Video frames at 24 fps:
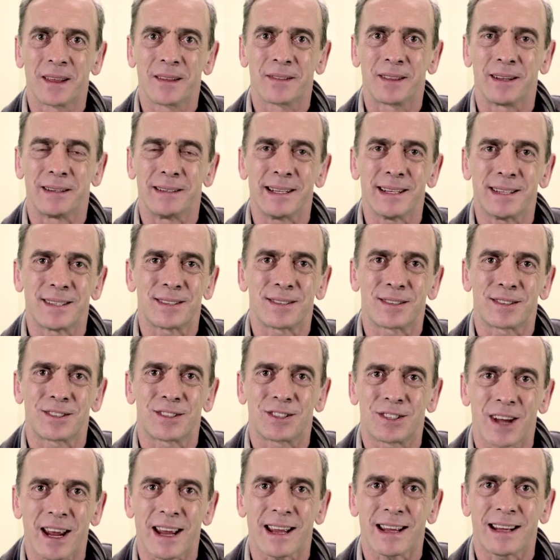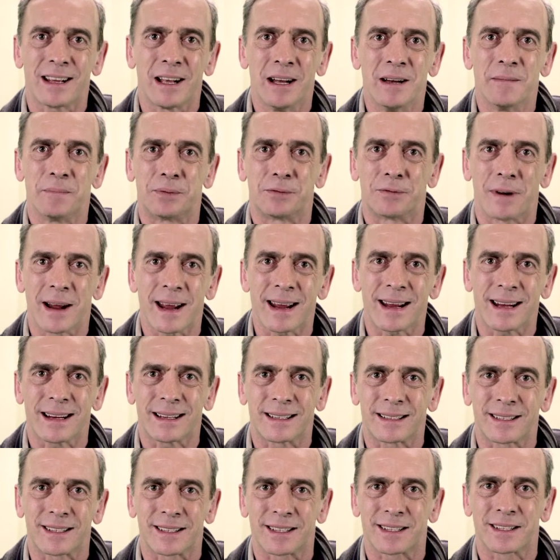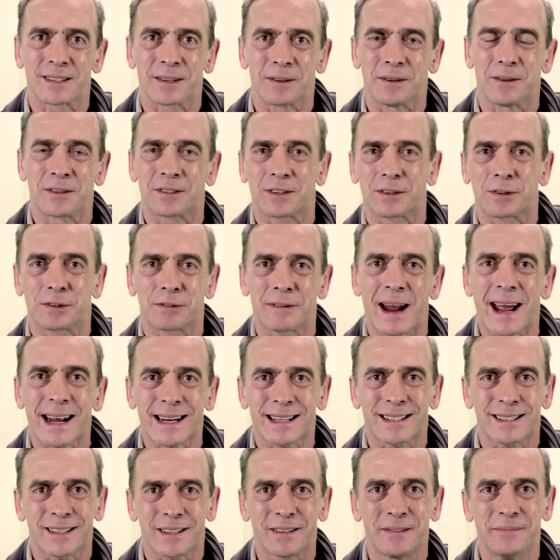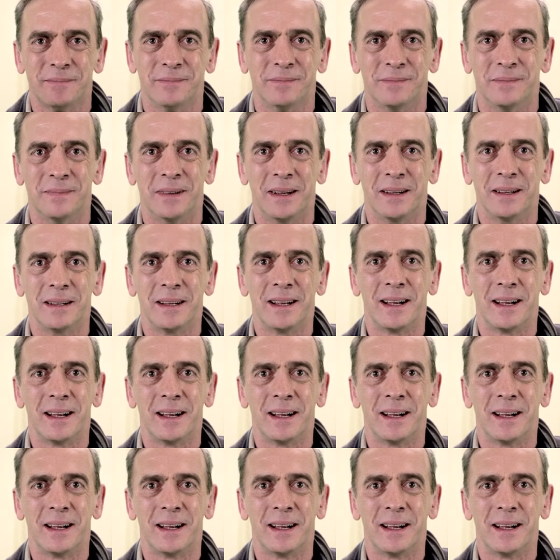The least shake breaks or cracks them.